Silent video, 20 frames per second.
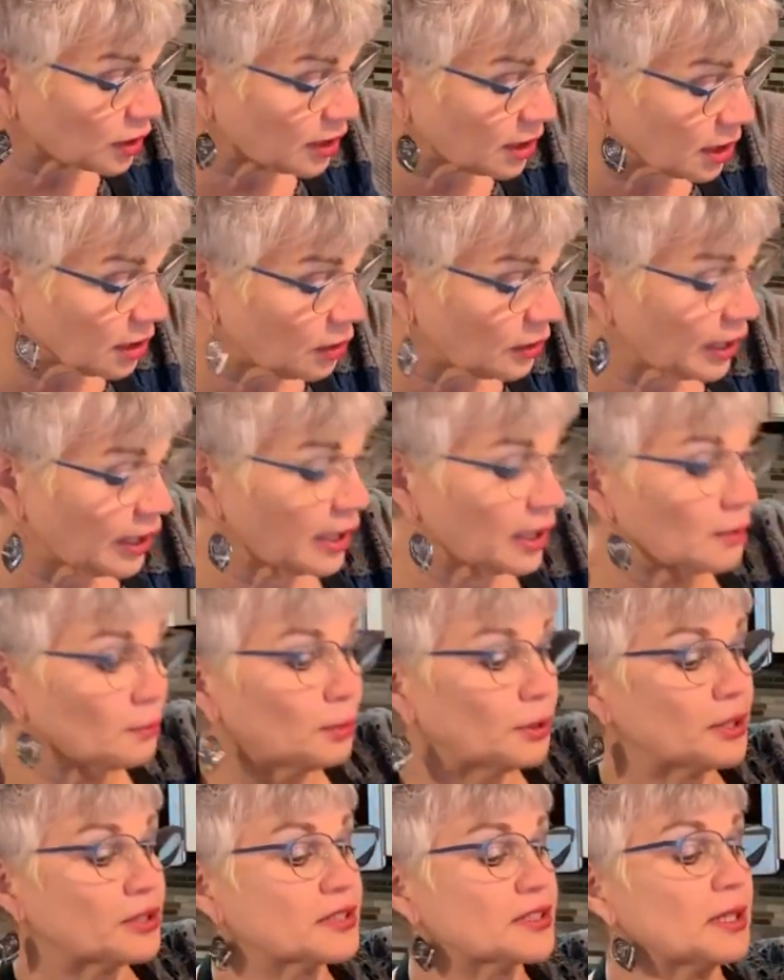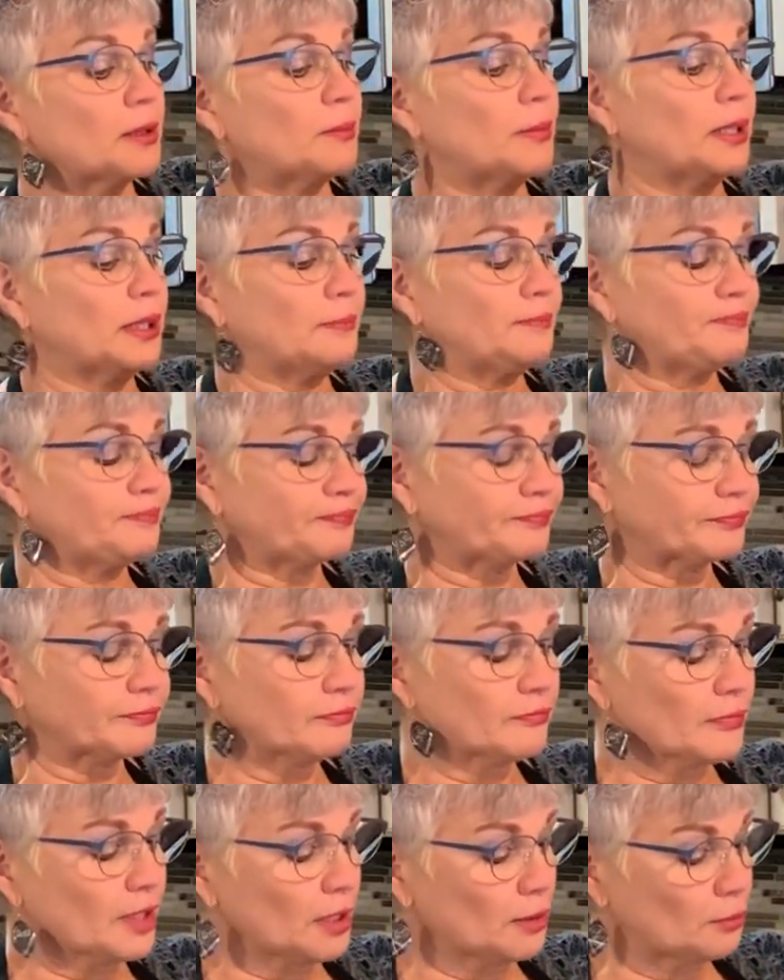gonna go ahead and put some
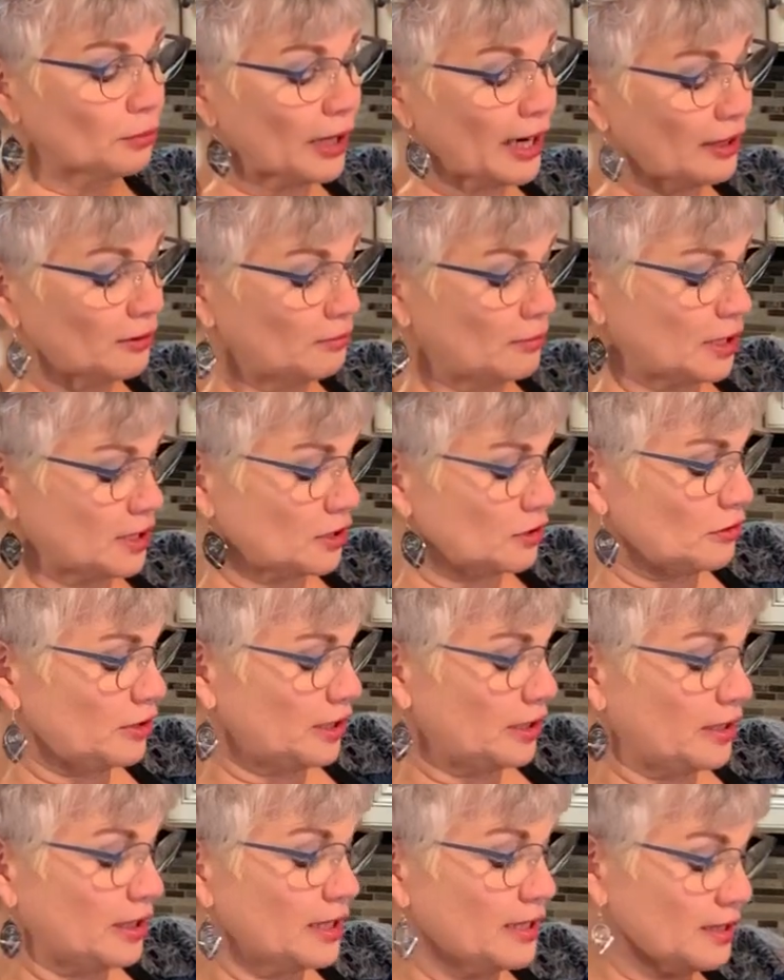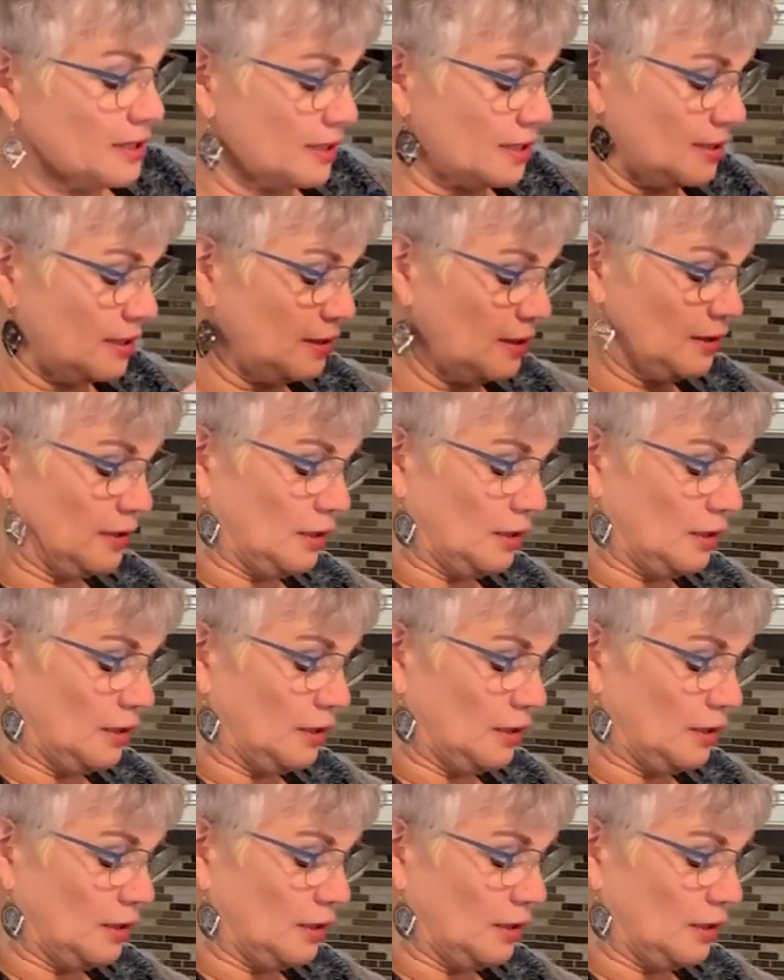brown mustard in this.